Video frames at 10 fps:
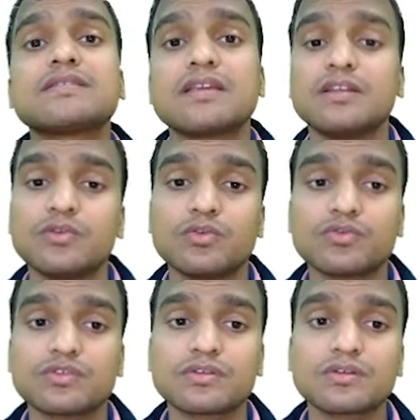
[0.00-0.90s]

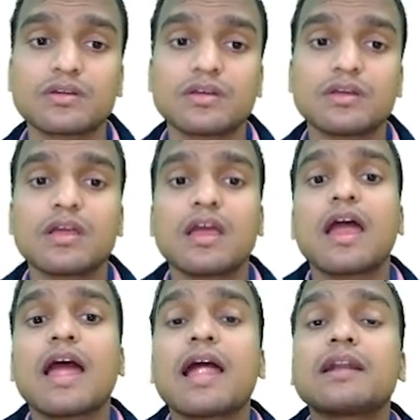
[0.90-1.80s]
cellulose
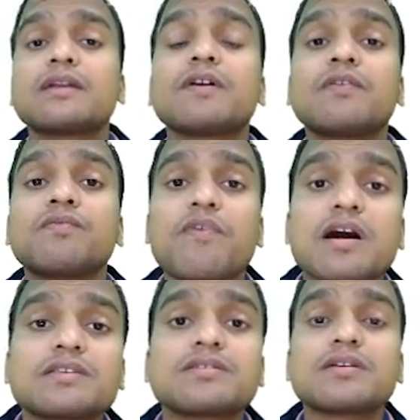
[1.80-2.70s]
at a
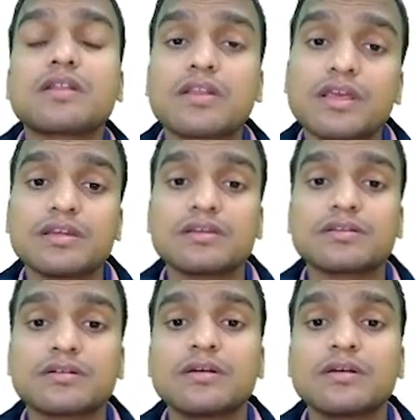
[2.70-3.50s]
faster rate